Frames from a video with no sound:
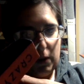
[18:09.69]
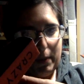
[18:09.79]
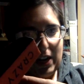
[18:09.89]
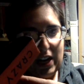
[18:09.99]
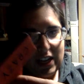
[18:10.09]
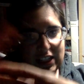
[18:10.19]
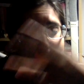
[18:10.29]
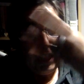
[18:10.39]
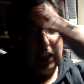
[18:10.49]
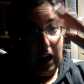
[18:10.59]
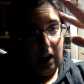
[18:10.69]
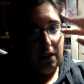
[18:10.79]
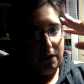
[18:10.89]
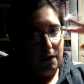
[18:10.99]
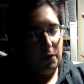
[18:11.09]
but it is a lot
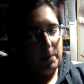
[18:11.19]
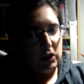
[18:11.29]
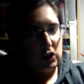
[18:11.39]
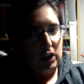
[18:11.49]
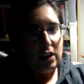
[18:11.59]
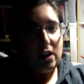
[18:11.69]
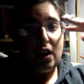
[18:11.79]
of information.